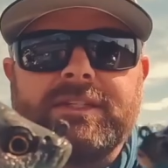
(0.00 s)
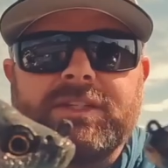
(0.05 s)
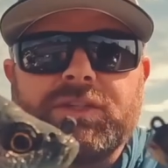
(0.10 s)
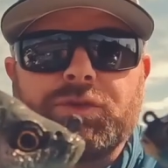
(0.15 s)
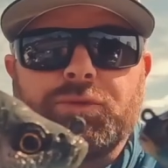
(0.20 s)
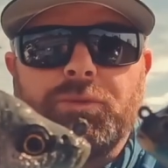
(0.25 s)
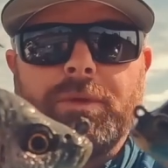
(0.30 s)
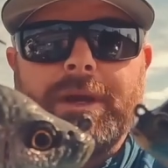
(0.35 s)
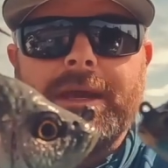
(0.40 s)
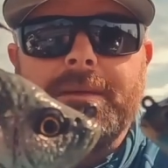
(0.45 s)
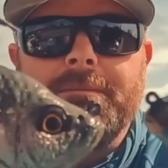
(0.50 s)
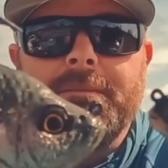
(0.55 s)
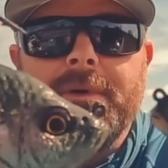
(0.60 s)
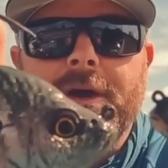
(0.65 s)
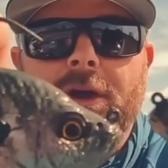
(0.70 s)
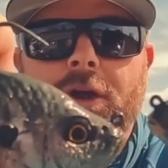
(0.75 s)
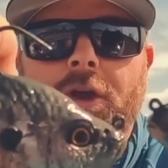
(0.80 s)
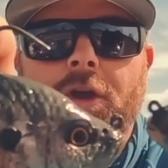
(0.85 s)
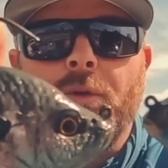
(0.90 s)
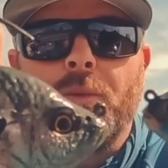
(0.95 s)
swim
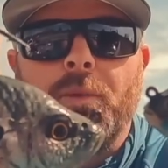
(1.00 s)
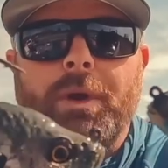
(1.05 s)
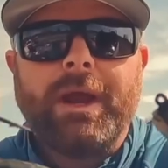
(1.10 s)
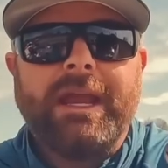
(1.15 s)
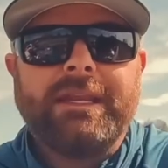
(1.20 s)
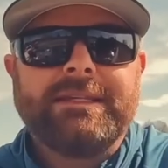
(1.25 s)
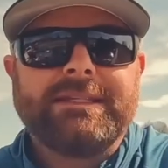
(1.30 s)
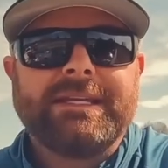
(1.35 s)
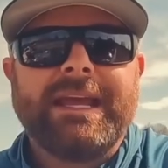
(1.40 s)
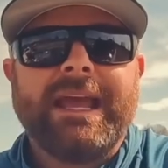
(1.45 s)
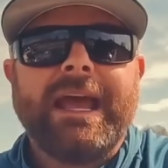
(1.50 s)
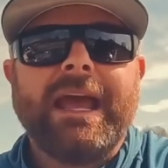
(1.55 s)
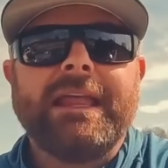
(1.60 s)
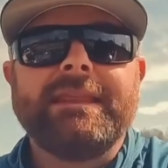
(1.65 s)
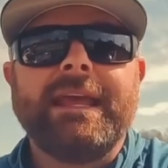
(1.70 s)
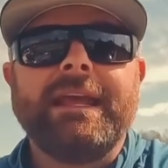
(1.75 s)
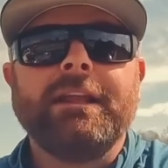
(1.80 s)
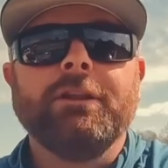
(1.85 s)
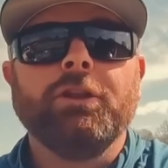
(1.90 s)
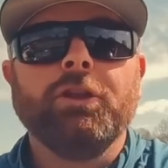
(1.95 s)
great
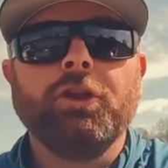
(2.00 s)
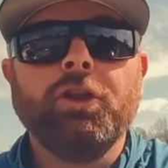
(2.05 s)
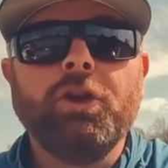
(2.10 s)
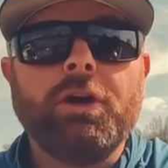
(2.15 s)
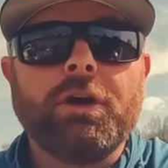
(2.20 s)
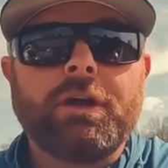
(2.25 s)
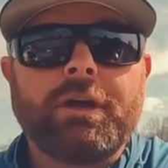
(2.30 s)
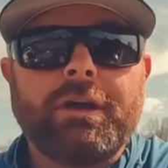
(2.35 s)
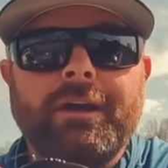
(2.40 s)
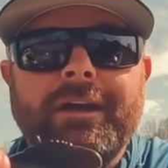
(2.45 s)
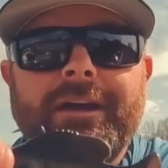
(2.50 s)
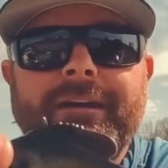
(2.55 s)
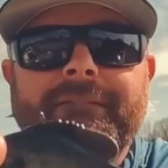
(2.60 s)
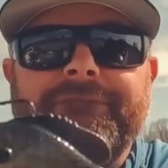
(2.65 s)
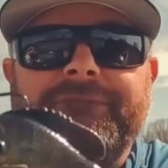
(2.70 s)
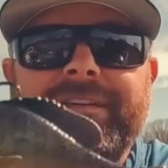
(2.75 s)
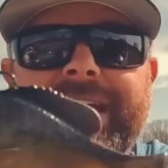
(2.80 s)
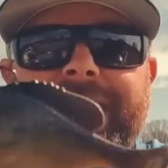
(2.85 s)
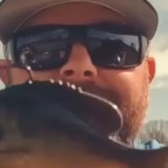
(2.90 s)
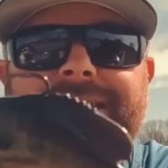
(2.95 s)
and they look
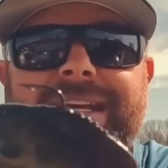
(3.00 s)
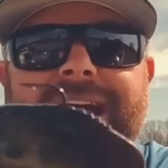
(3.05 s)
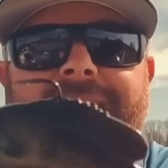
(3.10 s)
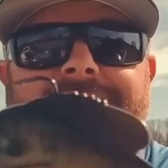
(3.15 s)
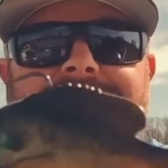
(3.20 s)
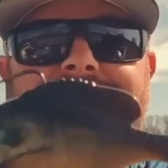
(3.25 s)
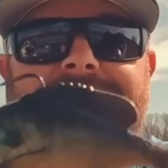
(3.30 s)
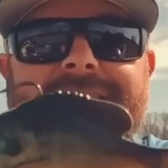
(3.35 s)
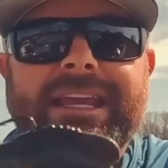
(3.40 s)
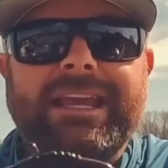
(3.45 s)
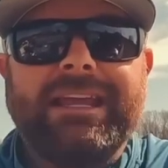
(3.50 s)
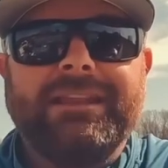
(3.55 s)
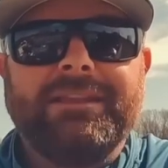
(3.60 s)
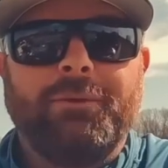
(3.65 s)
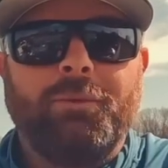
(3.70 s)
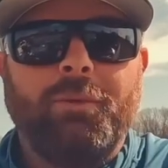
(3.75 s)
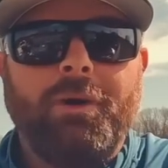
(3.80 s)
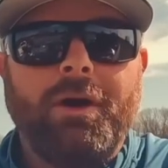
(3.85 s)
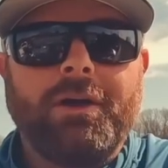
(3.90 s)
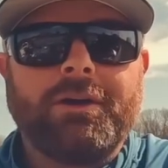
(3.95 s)
fantastic in
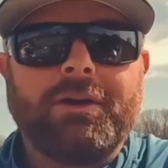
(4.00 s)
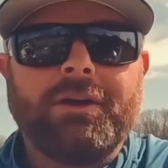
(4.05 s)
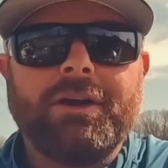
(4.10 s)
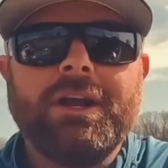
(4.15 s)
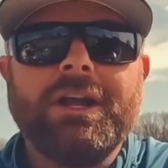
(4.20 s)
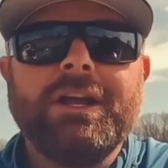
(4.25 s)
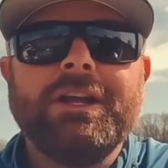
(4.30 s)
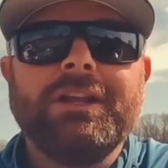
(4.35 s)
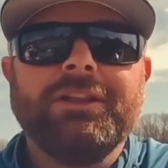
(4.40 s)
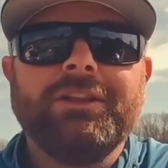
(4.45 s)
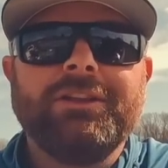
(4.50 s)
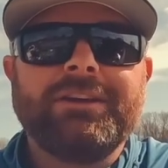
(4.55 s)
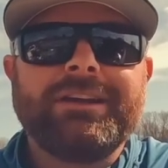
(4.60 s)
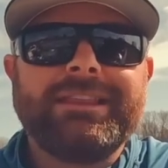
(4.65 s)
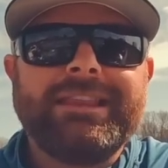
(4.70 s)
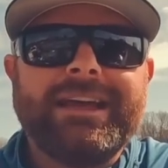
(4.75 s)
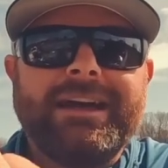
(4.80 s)
the water. Look at